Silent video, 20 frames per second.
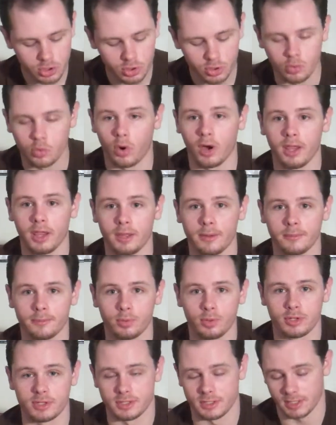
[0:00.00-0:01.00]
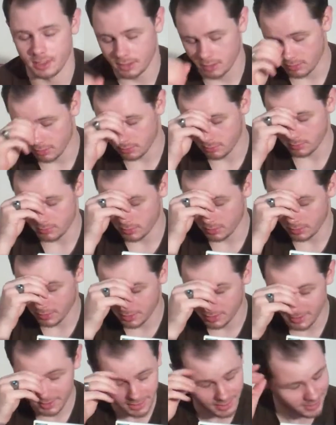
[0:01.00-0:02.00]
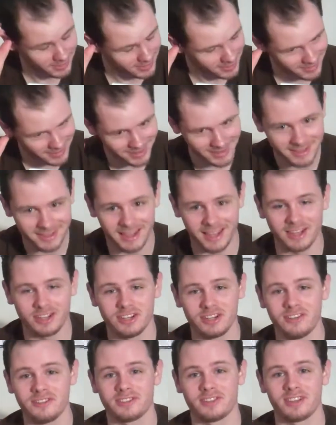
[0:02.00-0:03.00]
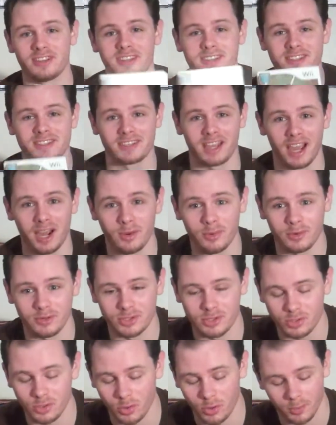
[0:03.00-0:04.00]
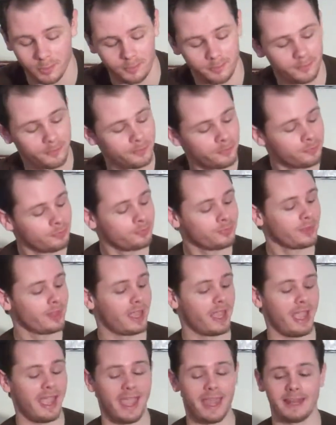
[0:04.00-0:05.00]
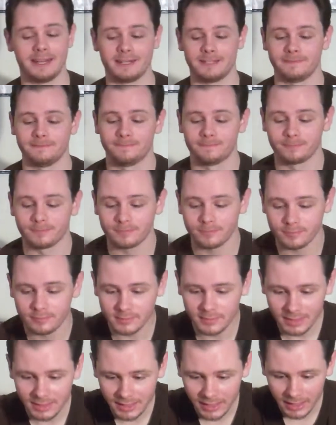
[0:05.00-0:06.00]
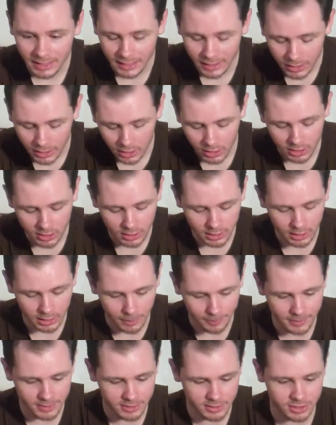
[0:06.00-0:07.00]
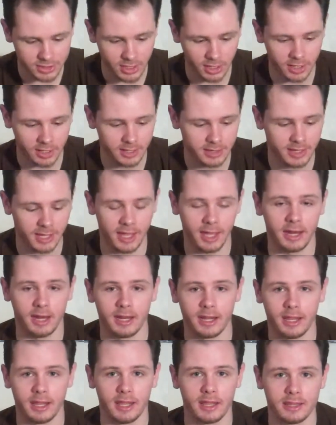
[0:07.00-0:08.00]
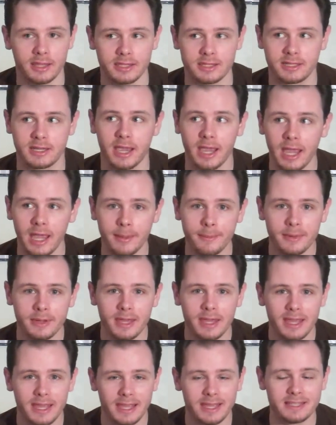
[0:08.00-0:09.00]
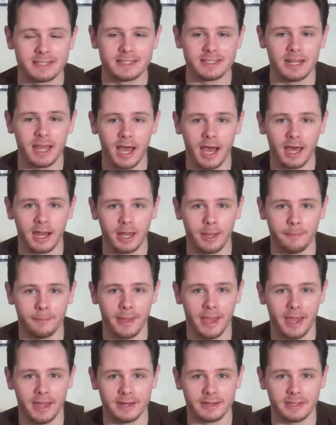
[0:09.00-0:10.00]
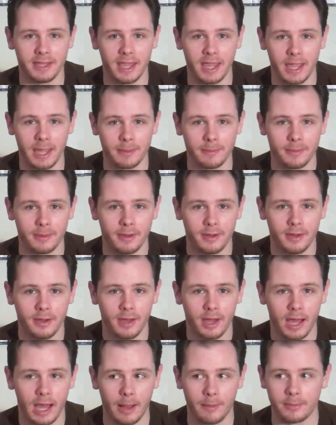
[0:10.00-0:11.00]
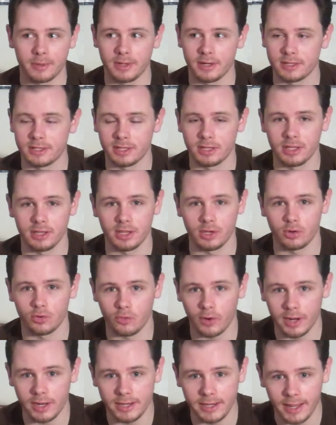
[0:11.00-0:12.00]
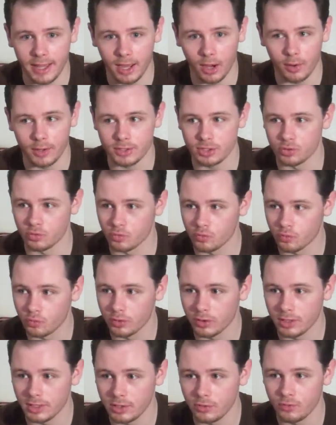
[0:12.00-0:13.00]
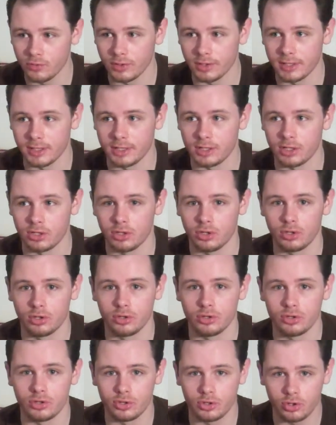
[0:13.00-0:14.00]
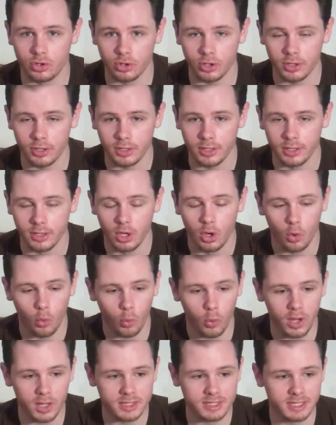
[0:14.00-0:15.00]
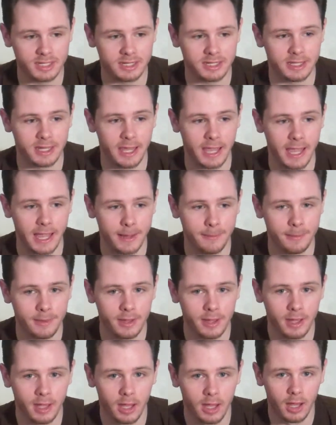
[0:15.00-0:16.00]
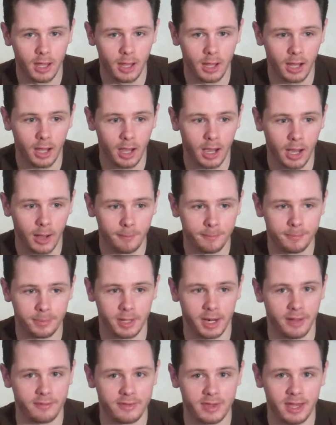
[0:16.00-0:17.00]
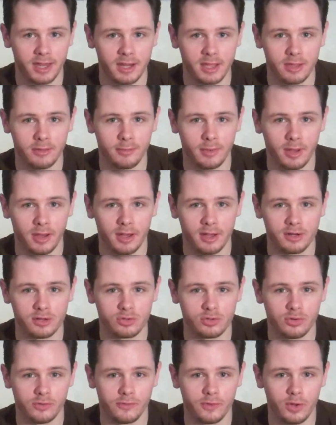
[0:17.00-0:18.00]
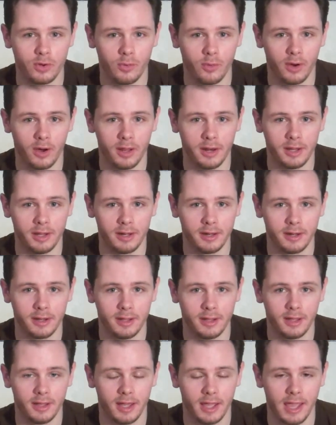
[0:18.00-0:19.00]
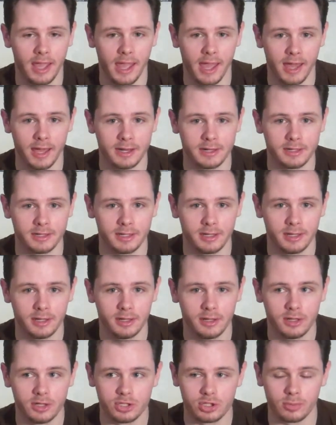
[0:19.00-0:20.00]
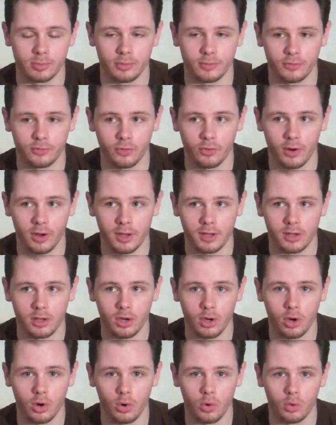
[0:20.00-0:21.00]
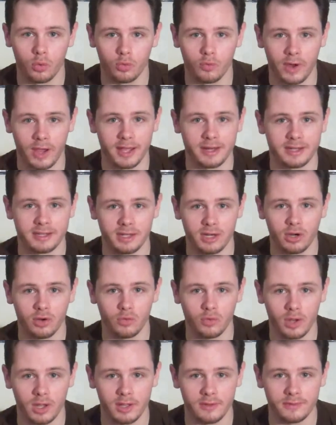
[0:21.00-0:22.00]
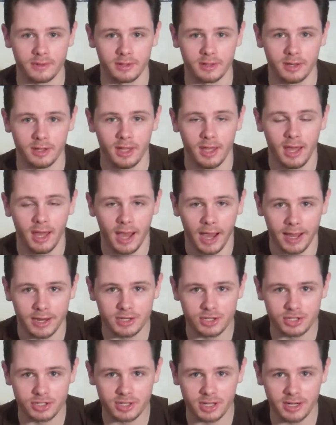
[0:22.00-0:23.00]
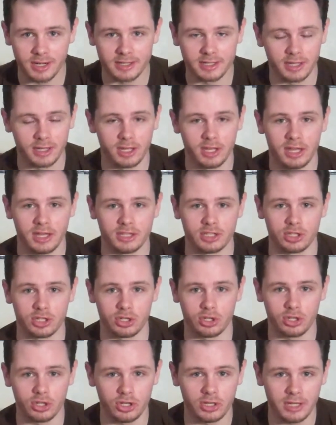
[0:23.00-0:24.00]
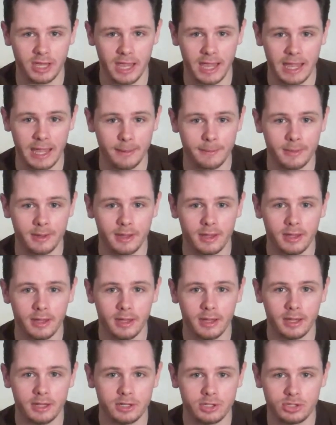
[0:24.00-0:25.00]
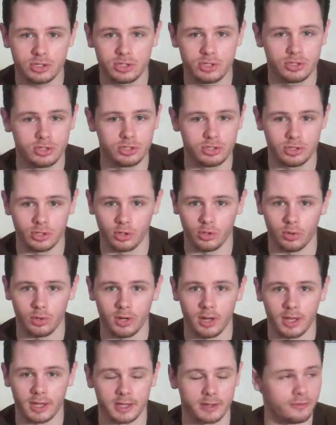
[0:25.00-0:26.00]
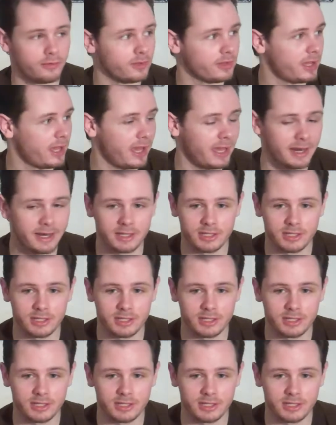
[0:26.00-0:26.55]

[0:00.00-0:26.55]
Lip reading: Twilight Princess, or Legend of Zelda Skyward Sword. And let me just tell you that this game is not a bad game. I'm going to tell you that right now. It's a really, really good, well done game, but I've got to give my honest review on it. And so before I go ranting and raving, I just got to tell you it's a good game, so don't knock it for that.